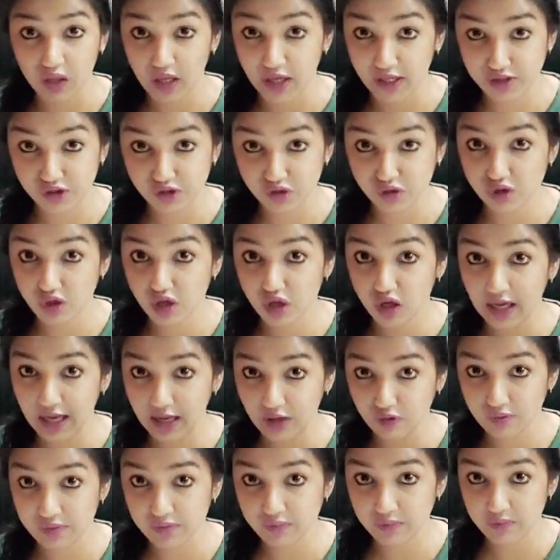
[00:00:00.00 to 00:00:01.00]
I didn't know
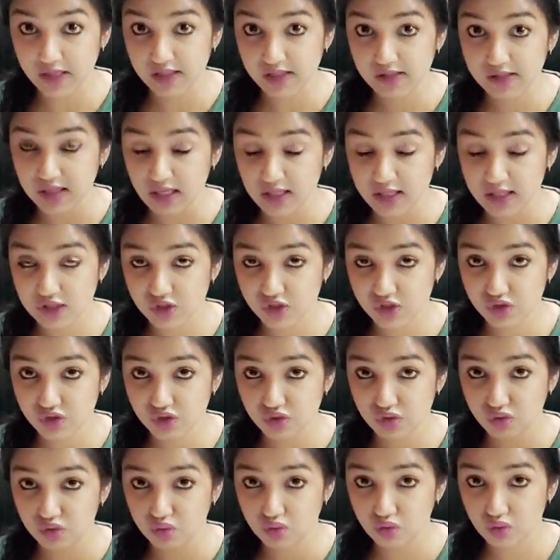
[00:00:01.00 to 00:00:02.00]
how it makes sense
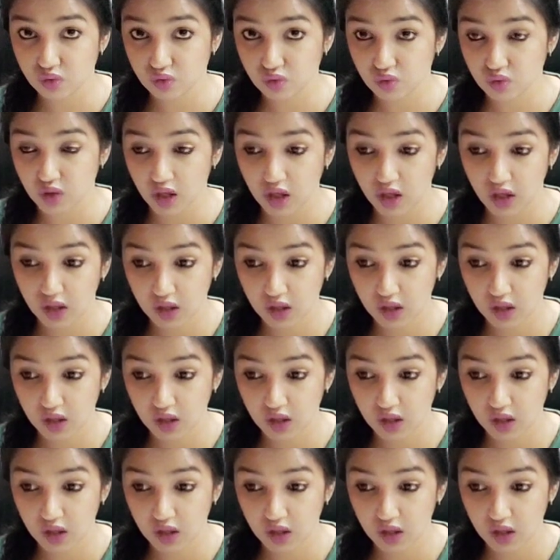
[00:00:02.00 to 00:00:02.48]
to